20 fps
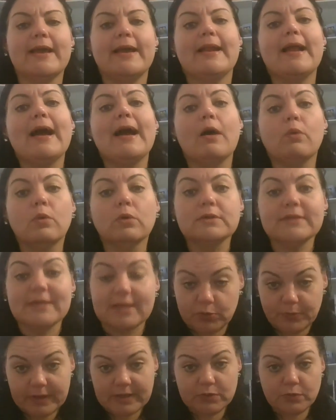and I will
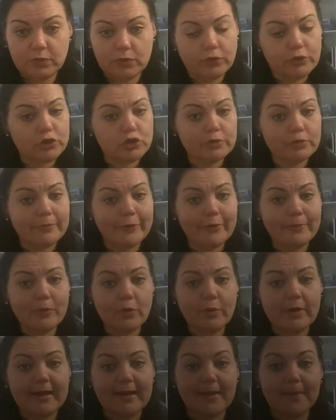touch base with you tomorrow
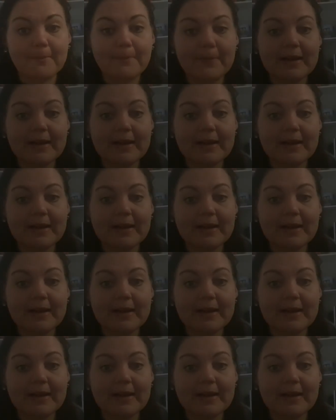morning.